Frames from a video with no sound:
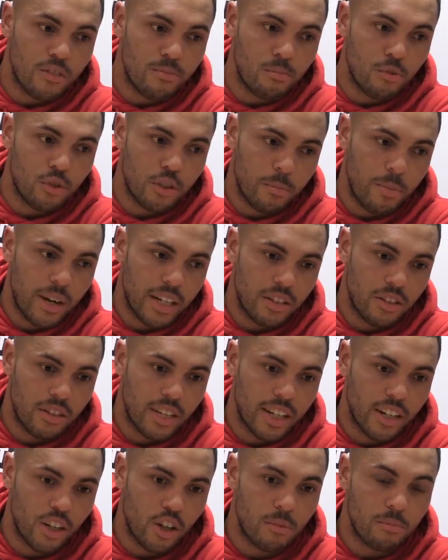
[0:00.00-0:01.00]
nothing more special
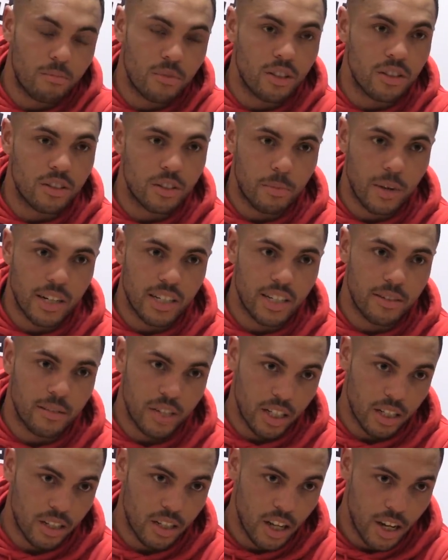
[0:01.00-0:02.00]
than a cup run, especially
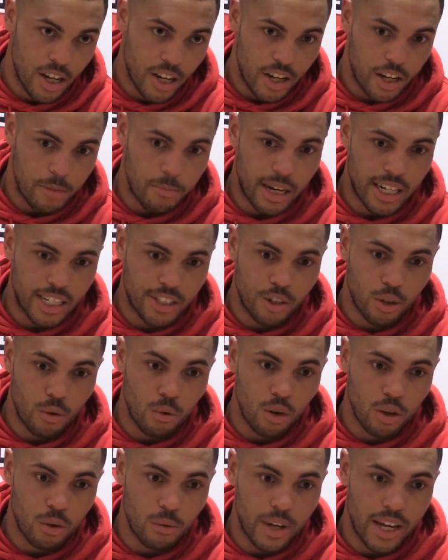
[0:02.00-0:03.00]
if you manage to
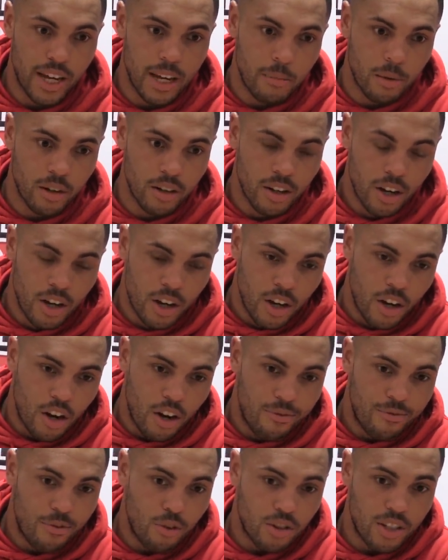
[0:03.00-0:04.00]
go all the way. But
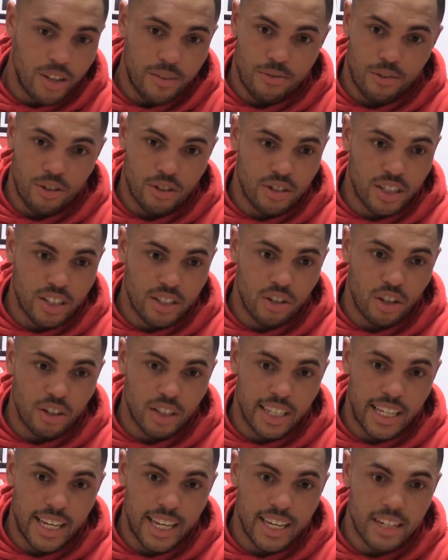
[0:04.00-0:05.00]
unfortunately for us, that's not
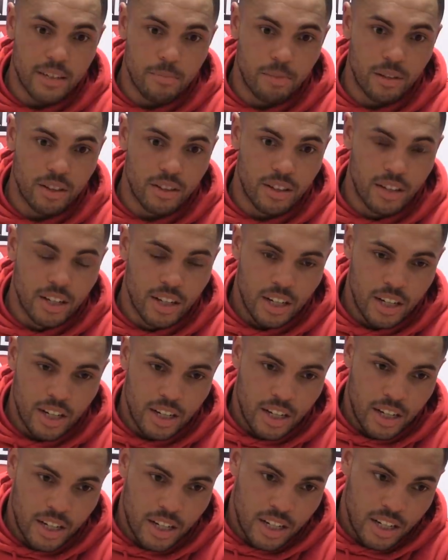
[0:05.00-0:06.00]
the case. But,
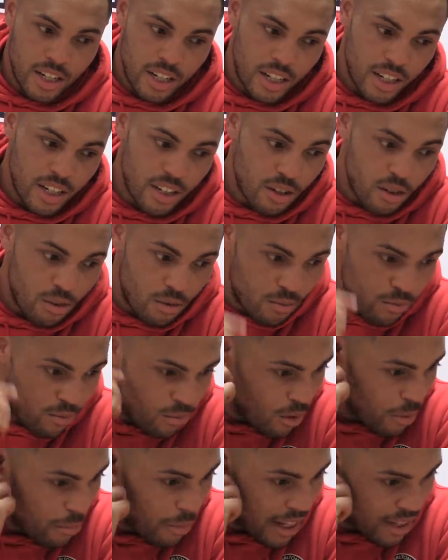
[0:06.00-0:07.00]
you know,
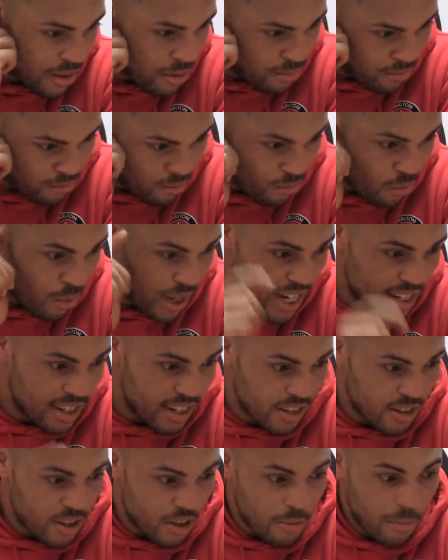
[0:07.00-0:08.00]
one man's waste
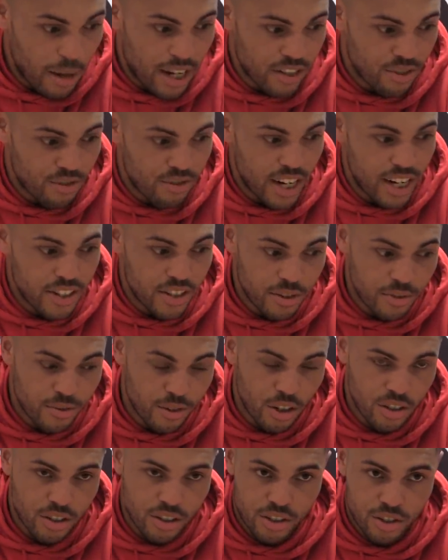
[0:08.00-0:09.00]
is another man's treasure.
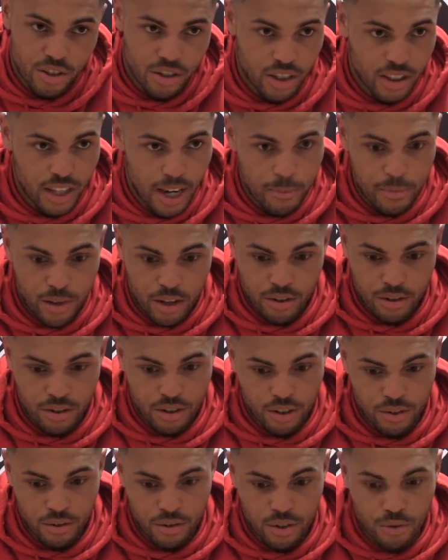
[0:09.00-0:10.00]
For us, it's just a time to
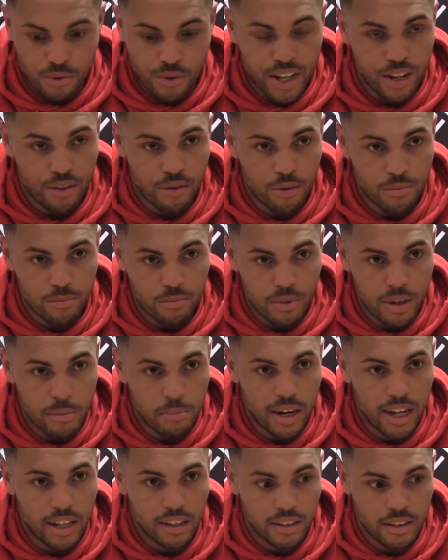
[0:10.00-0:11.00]
regroup,
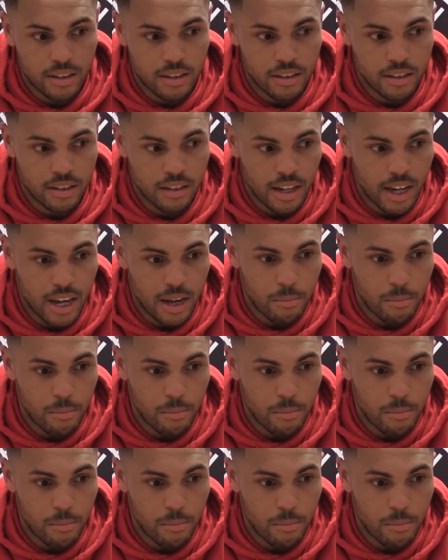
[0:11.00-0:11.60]
rebalance,